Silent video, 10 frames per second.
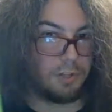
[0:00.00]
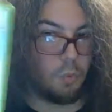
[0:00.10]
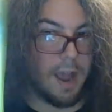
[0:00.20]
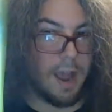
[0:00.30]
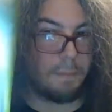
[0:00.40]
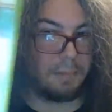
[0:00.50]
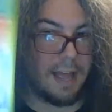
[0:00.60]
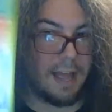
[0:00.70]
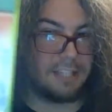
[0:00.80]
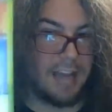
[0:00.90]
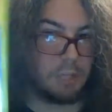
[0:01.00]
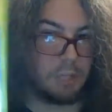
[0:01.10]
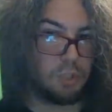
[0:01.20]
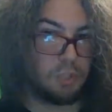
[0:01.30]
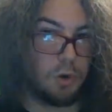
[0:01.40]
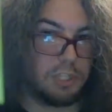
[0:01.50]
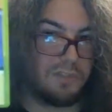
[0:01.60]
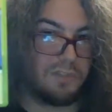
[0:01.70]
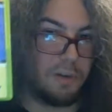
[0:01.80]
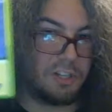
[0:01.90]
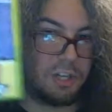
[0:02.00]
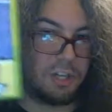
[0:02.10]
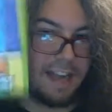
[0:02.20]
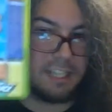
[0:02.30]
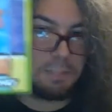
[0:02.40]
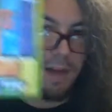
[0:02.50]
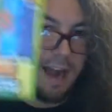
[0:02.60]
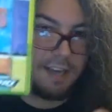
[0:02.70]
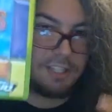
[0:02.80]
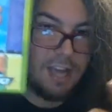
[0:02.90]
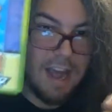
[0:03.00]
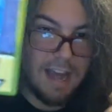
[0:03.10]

away on playing Tetris Worlds for original Xbox.